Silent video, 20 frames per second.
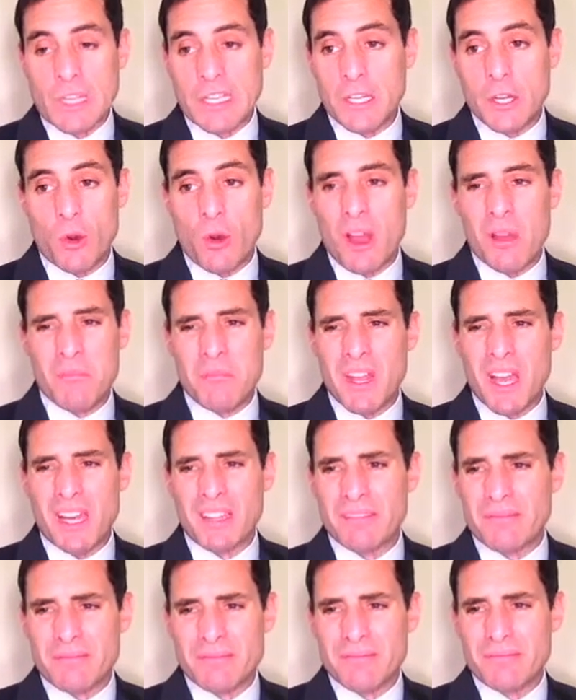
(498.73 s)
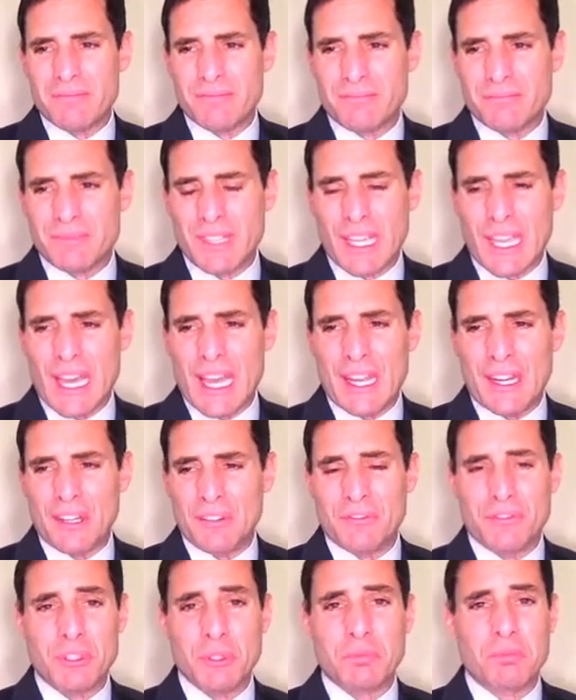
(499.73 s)
I'm not the kind
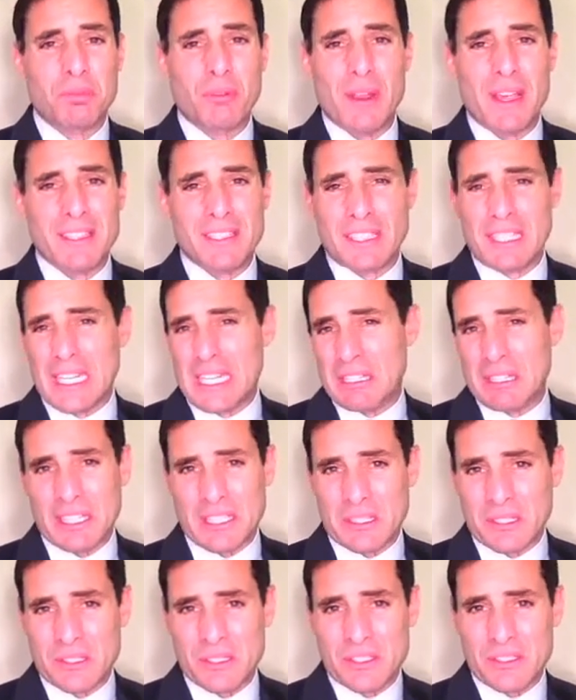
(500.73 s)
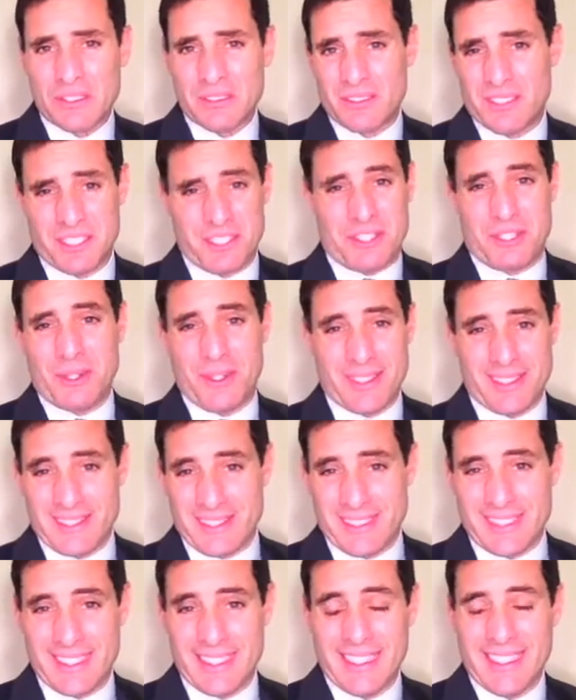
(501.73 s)
of depressed characters, as you can
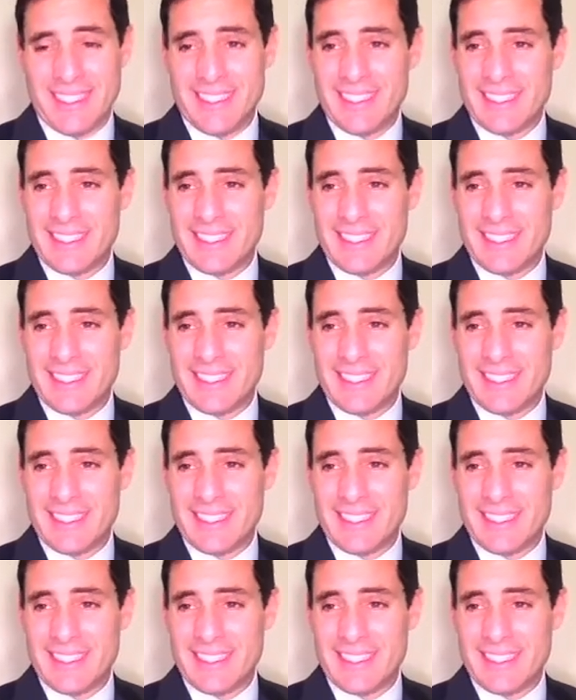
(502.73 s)
see.